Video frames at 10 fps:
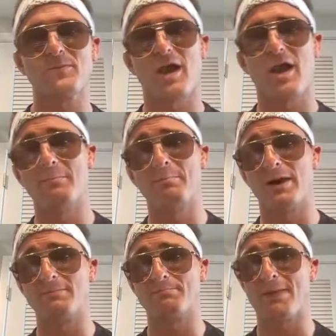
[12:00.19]
Um,
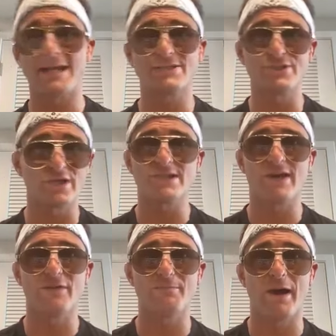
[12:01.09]
but Patchy does
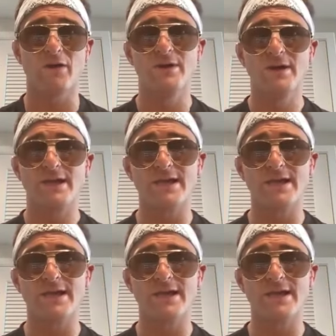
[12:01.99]
have the belt.